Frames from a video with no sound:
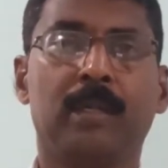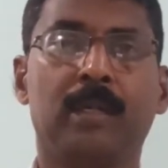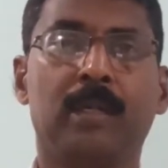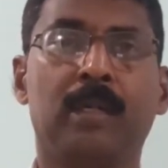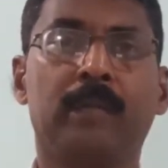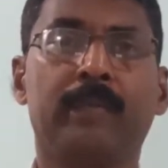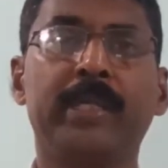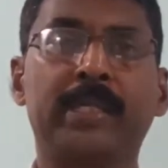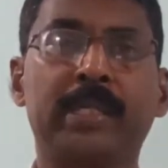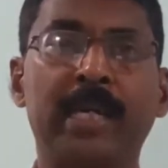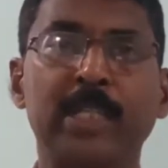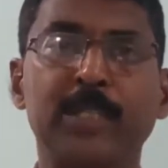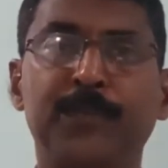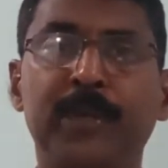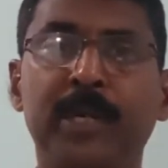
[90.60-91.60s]
or when
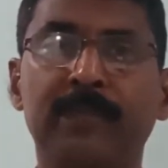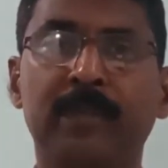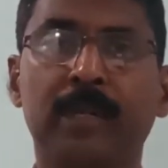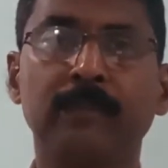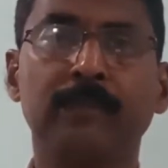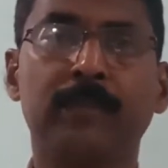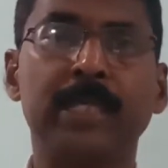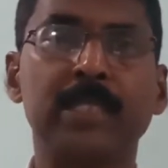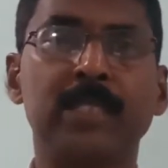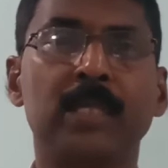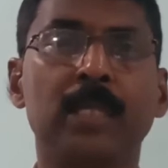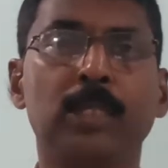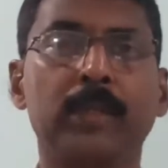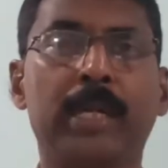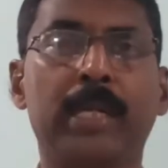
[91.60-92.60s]
transferred from one
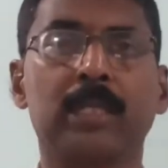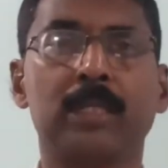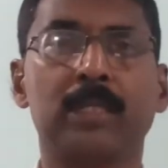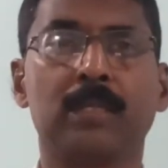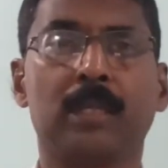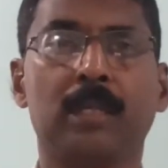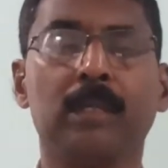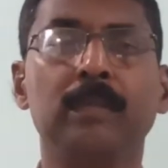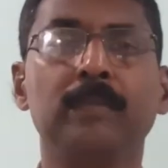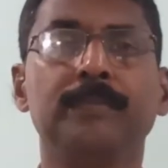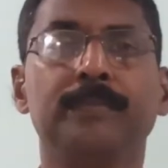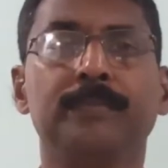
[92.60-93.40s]
cell to another cell,